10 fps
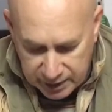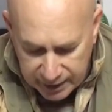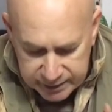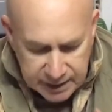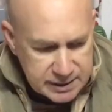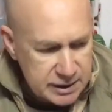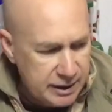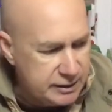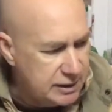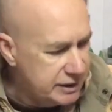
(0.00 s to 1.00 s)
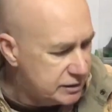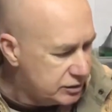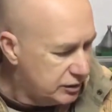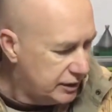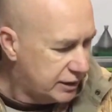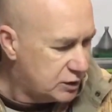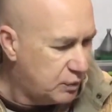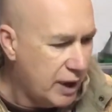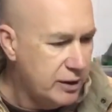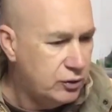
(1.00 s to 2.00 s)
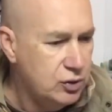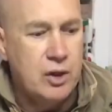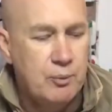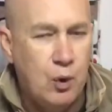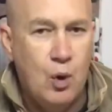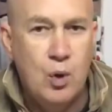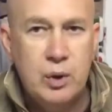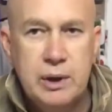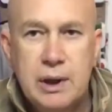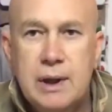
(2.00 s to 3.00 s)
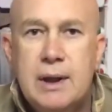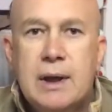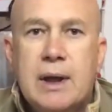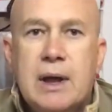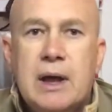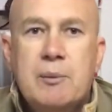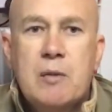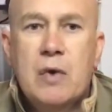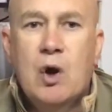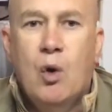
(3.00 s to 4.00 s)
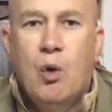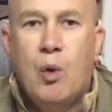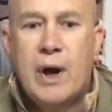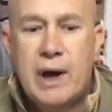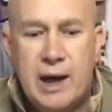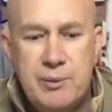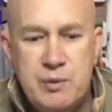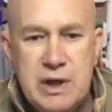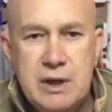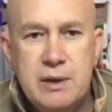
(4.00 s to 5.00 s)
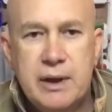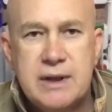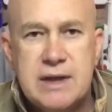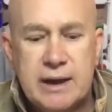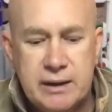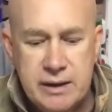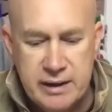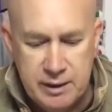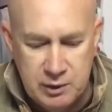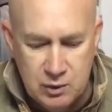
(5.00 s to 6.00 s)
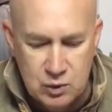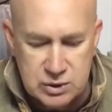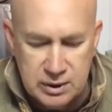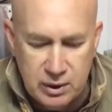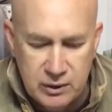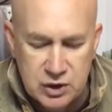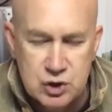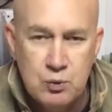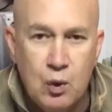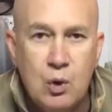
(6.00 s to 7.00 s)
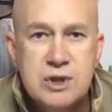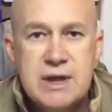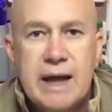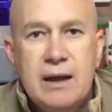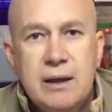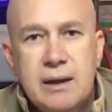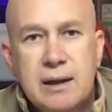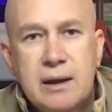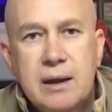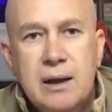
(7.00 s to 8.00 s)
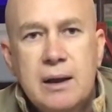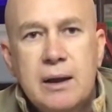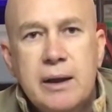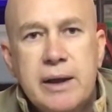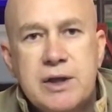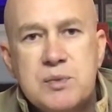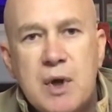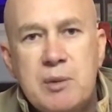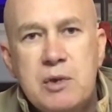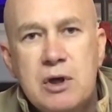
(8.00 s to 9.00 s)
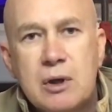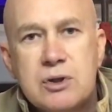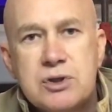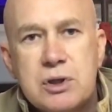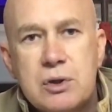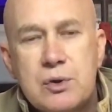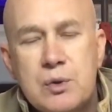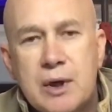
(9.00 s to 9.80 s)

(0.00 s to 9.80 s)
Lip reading: Let's explain to you on the board what I mean exactly there, because on the small scale here, it's maybe not so